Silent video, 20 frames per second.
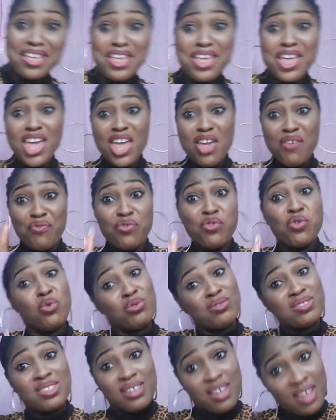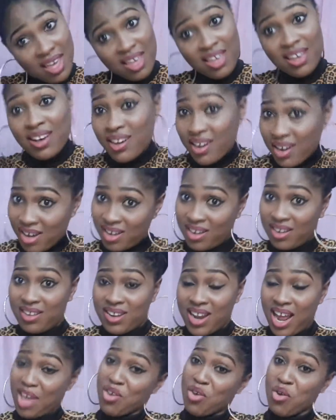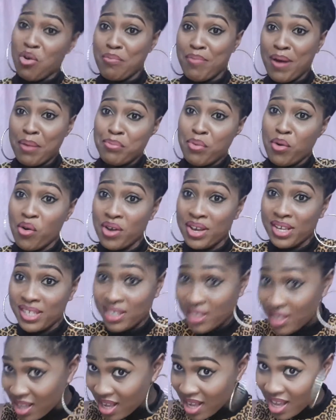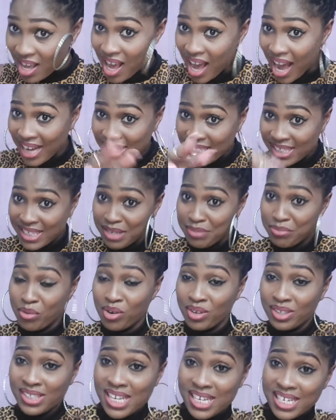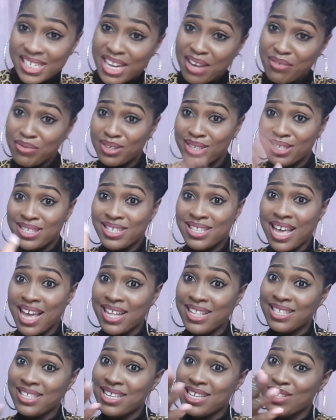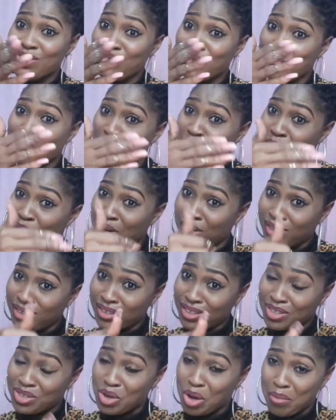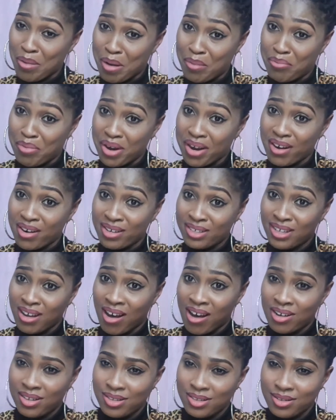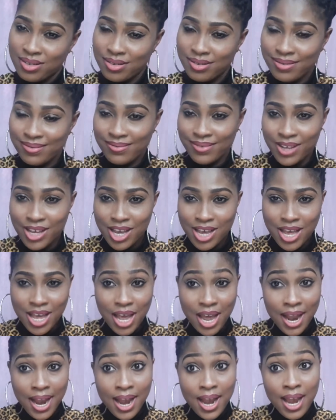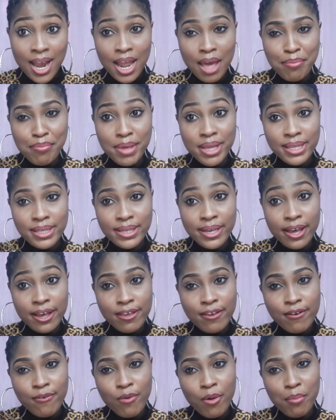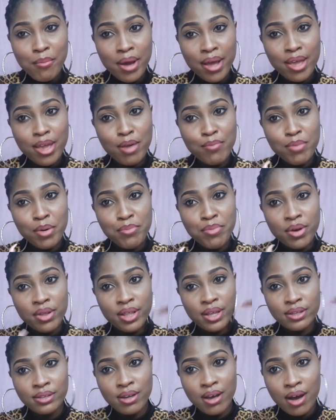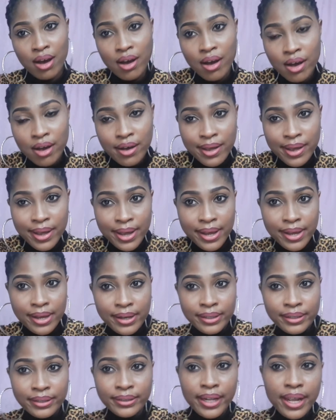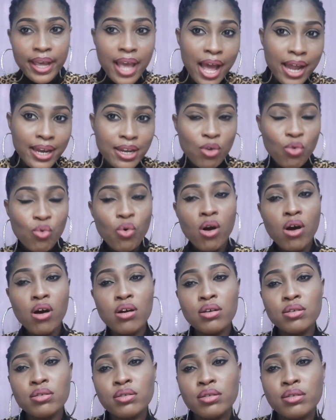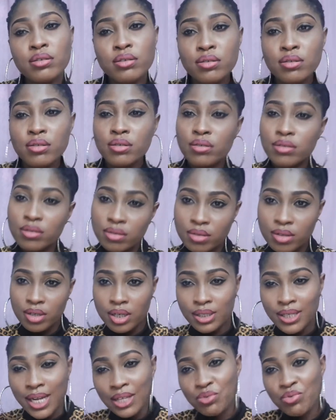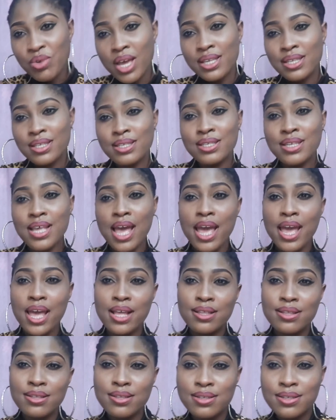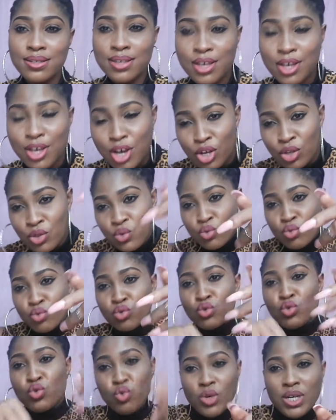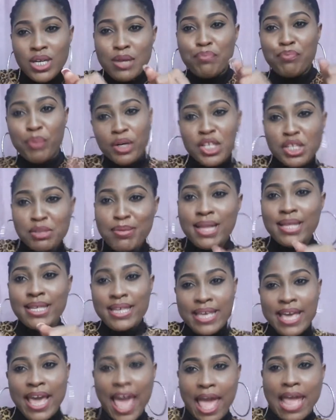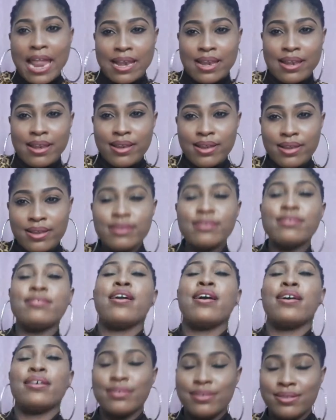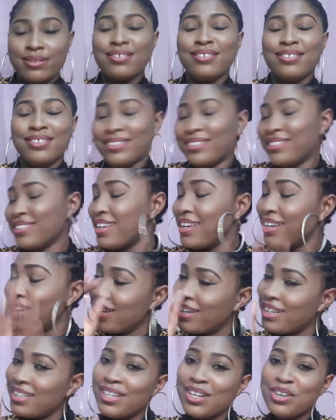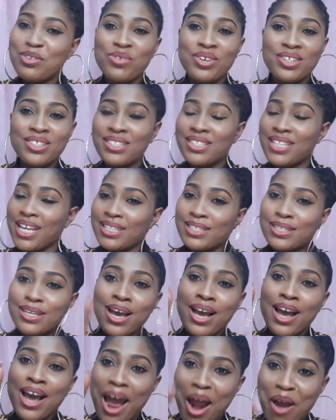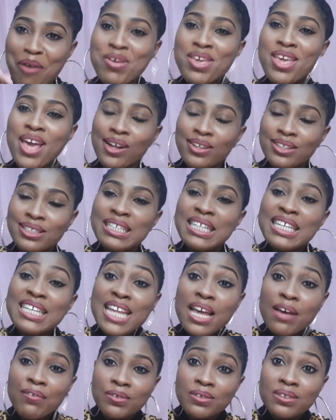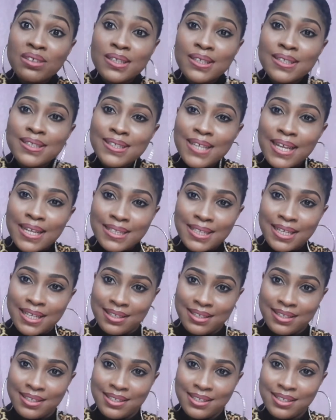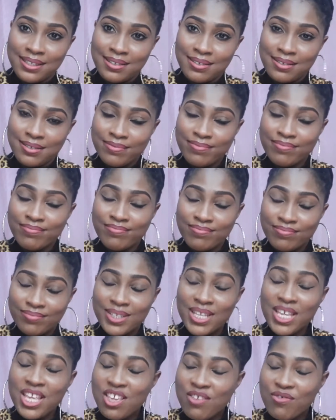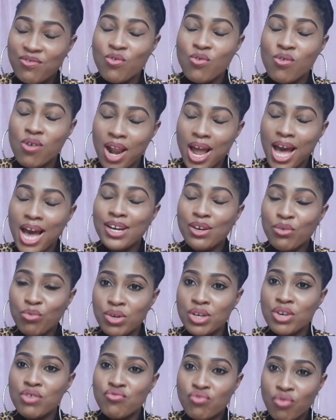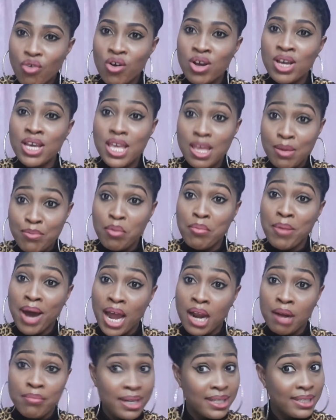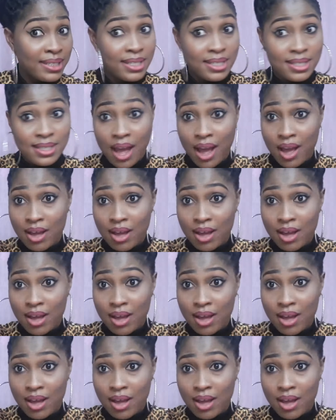If you think that Yoruba boys are the demons that the devil sent into the world to come and break girls' hearts, let me tell you what my Igbo brothers are. They are the ones that were sent to do the punishment in hell. Yes. They're the ones that carry out the devil's sentence. If you land with the wrong Igbo man, my sister.